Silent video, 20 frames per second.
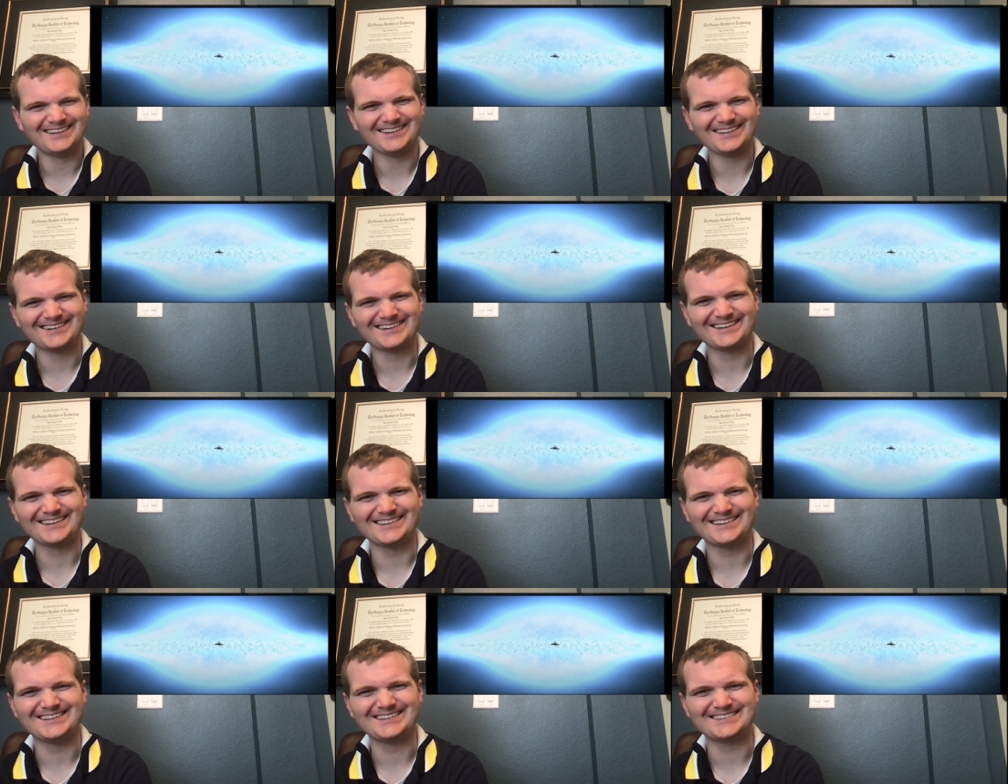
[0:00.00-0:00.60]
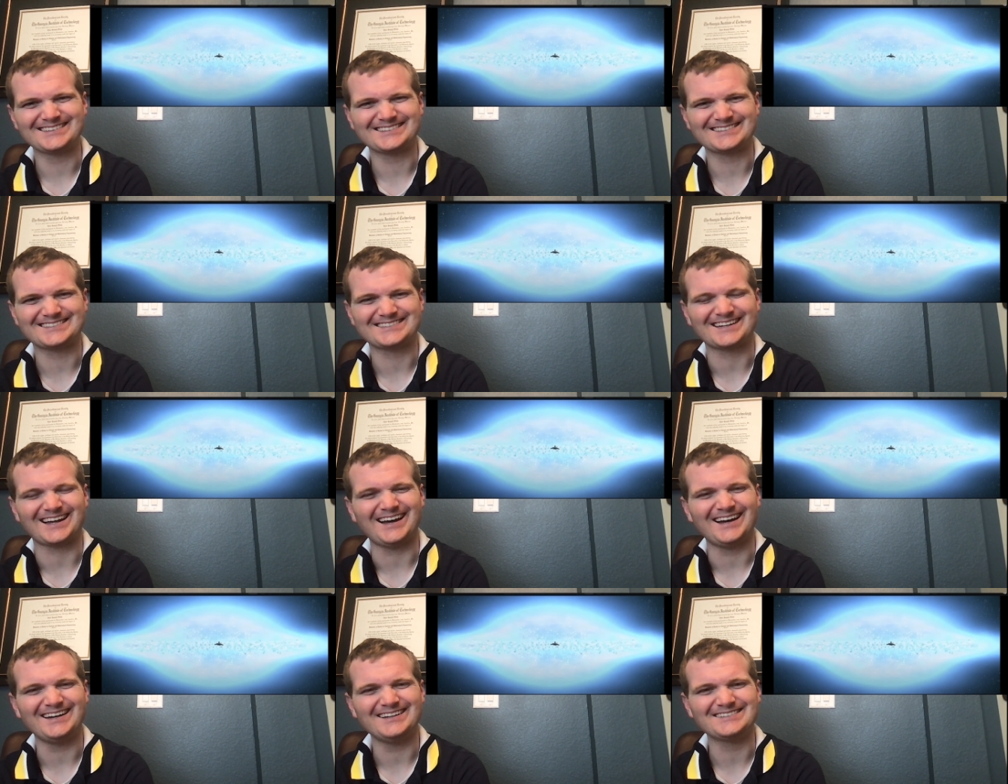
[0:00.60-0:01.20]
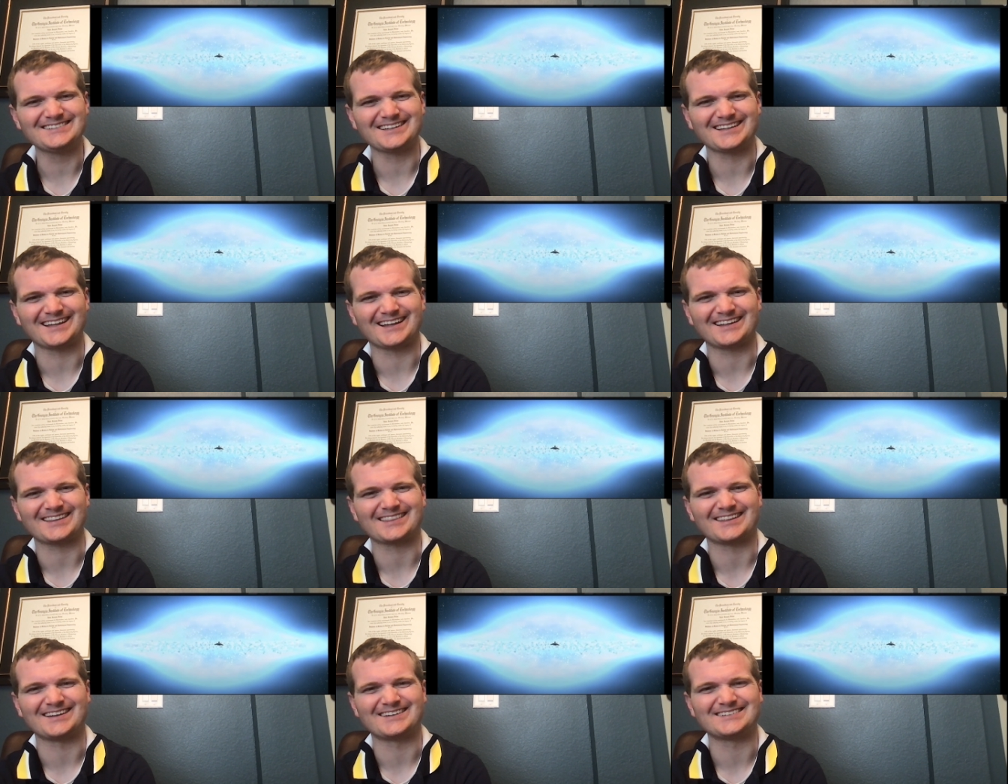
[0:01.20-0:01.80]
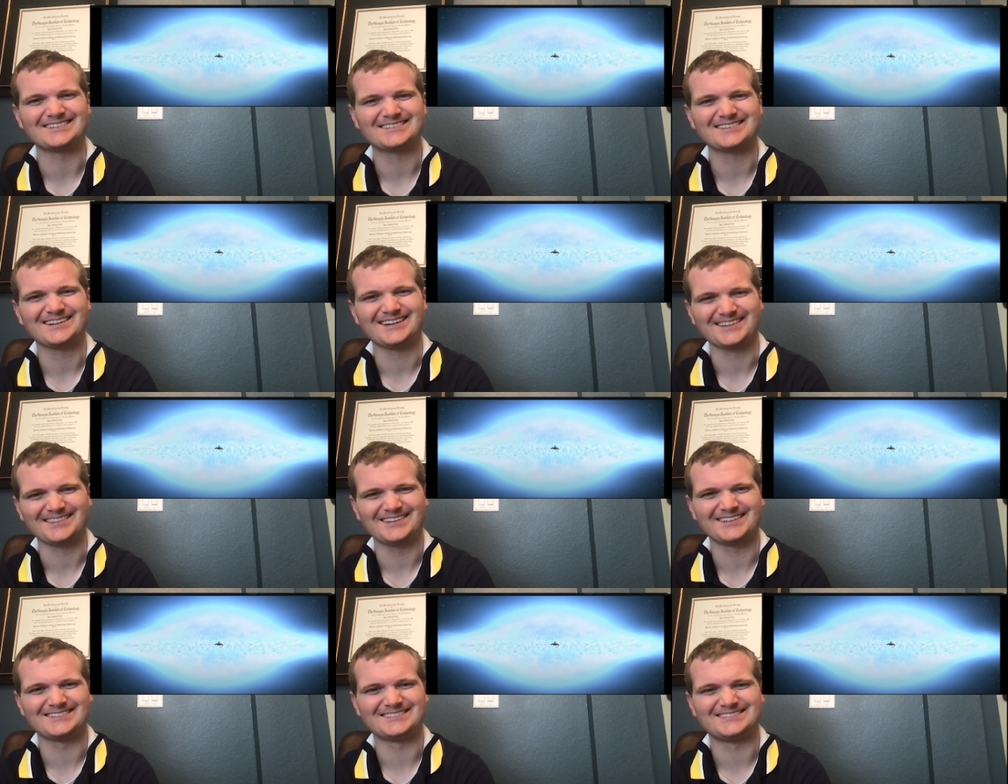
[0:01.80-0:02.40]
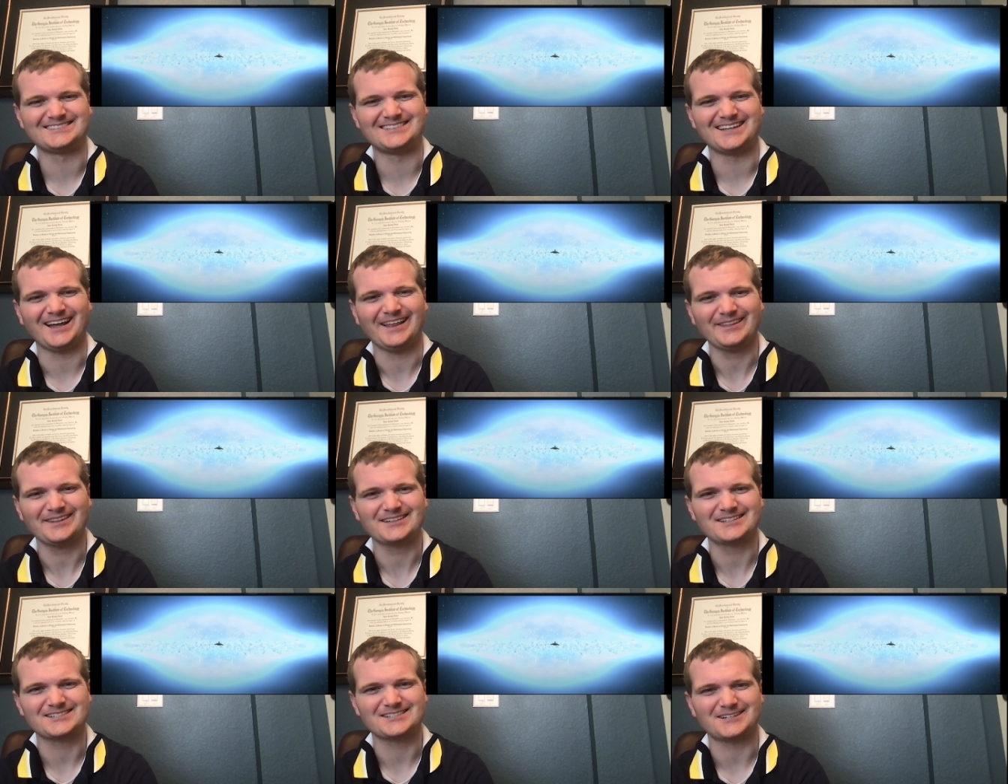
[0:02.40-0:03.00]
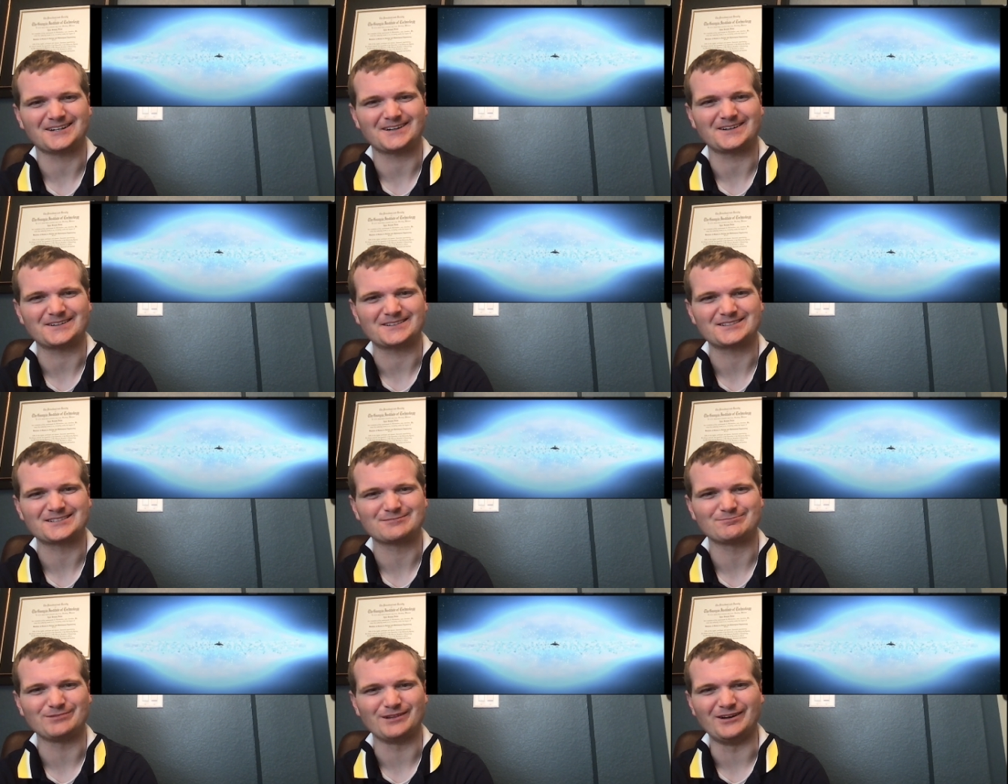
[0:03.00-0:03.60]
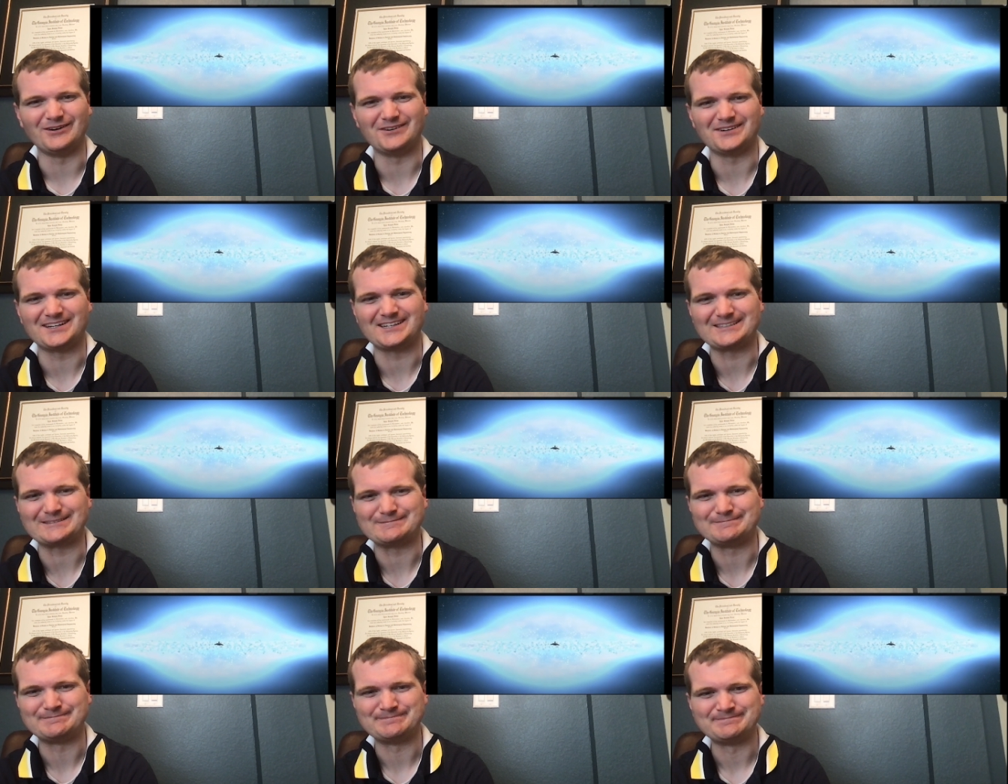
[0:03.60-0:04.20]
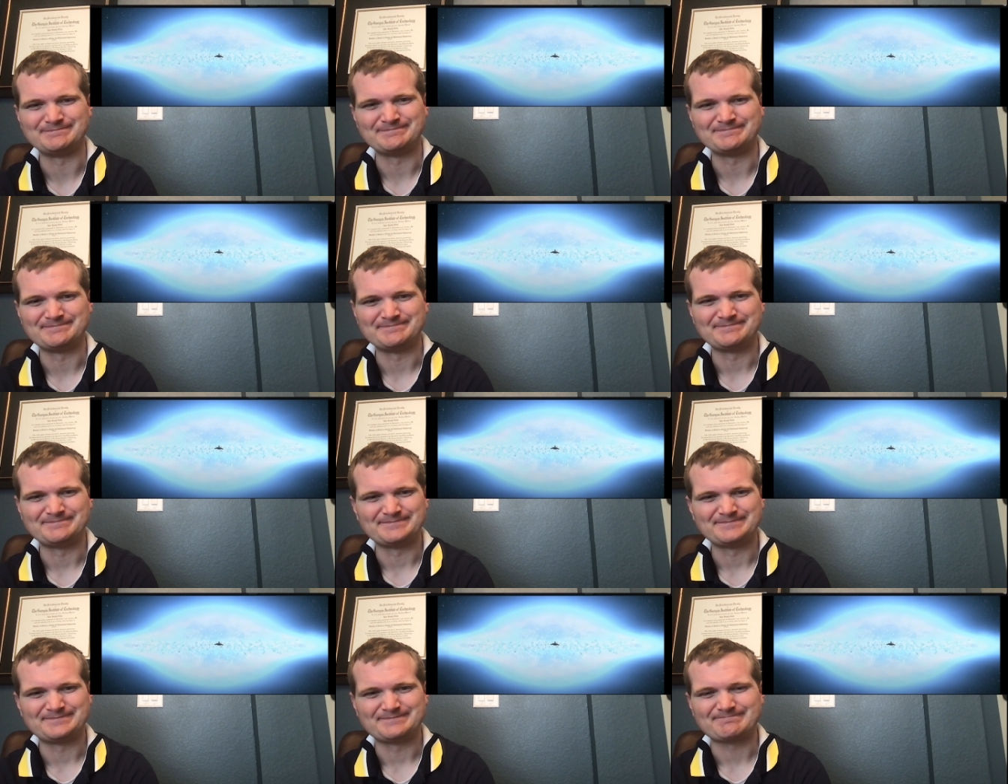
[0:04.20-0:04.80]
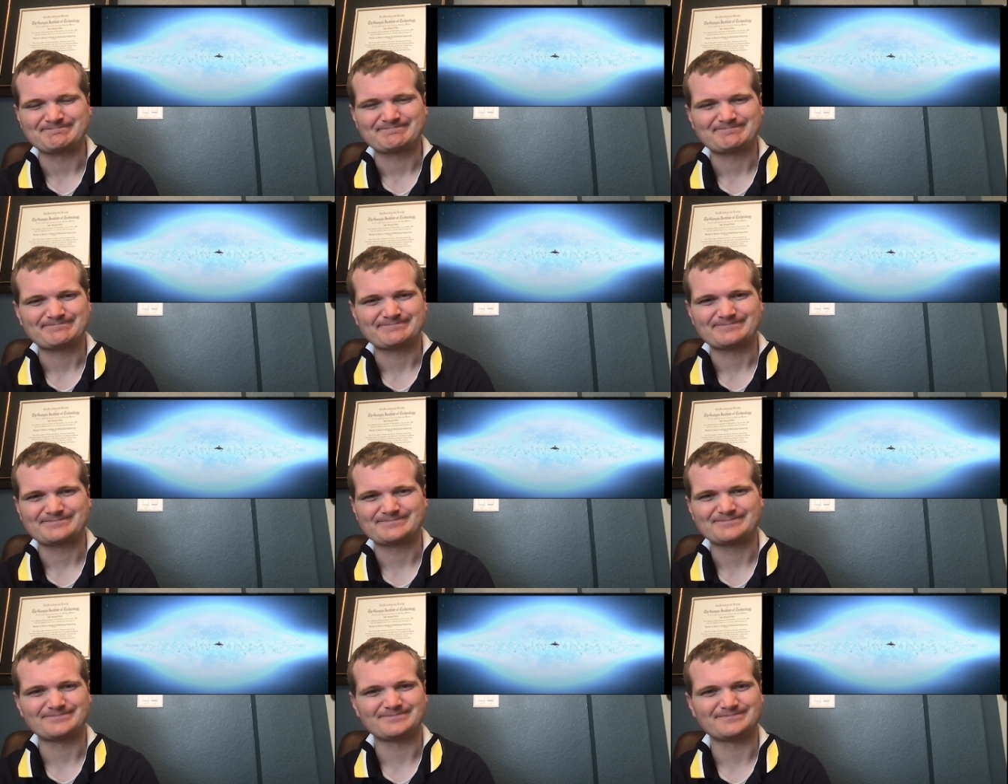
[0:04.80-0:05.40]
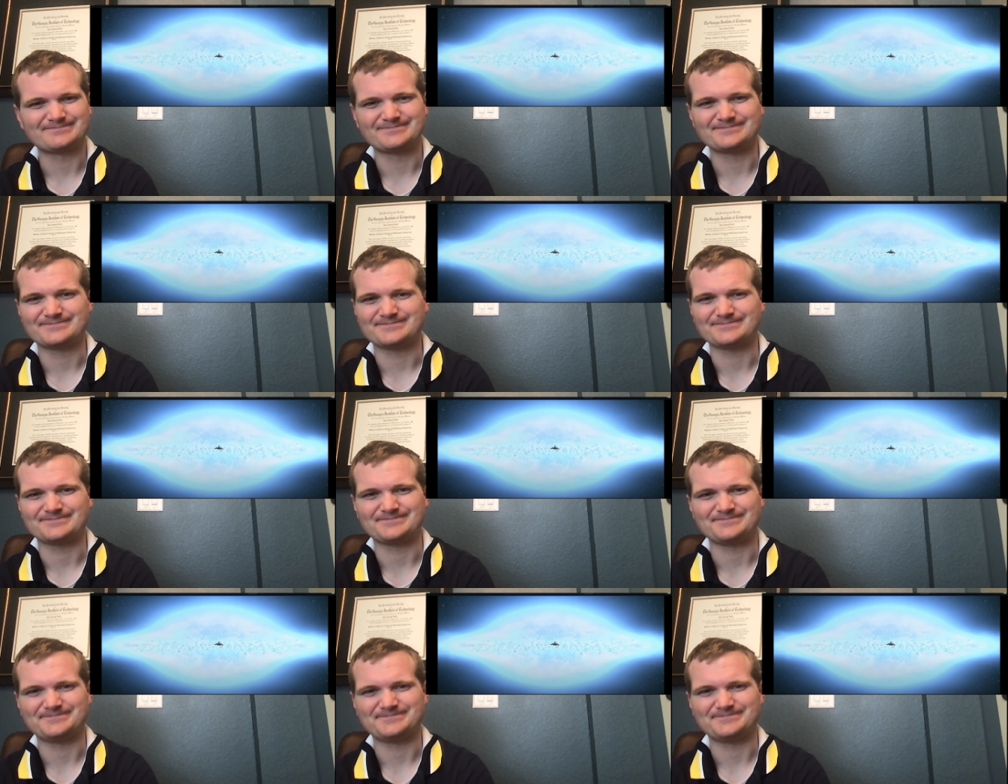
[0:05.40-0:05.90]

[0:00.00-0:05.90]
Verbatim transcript: Look at the size of that thing. It's like the Death Star exploding. Mm.